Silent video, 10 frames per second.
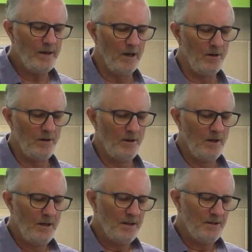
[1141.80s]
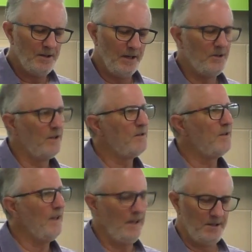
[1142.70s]
know, such as
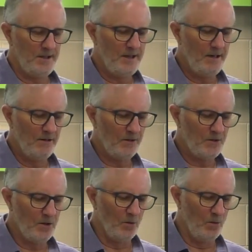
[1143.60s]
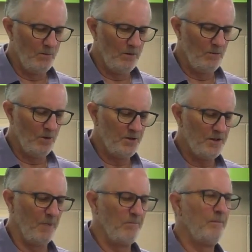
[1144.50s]
the esoteric school, in which
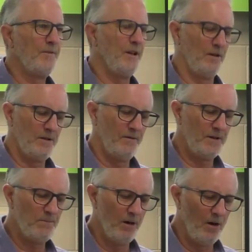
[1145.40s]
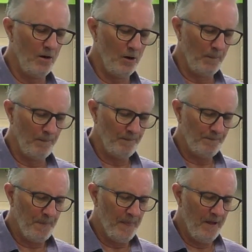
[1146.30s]
some theosophists belong.
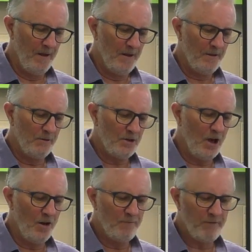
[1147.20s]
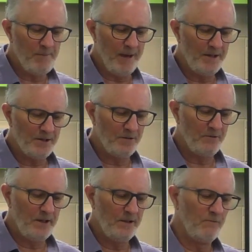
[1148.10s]
There is
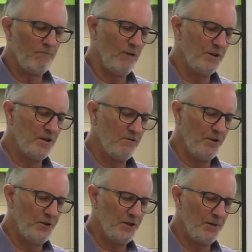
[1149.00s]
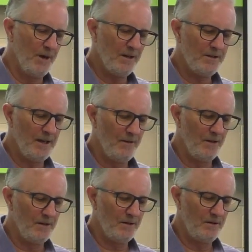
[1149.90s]
co-Freemasonry and Rosicrucian amongst
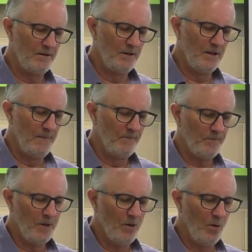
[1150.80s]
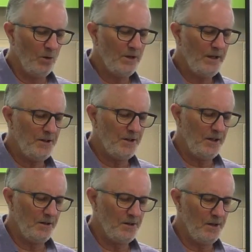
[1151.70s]
others. All
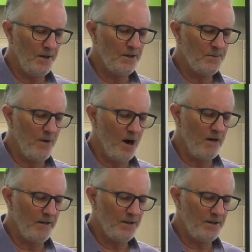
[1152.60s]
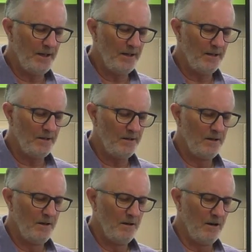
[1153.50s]
teaching and inspiring seekers
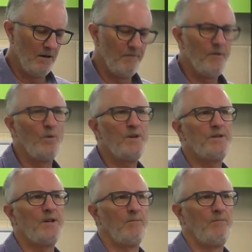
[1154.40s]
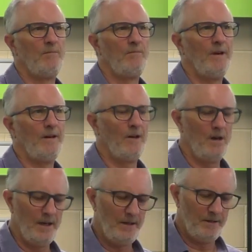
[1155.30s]
are of the wisdom and
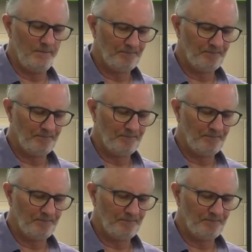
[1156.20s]
light.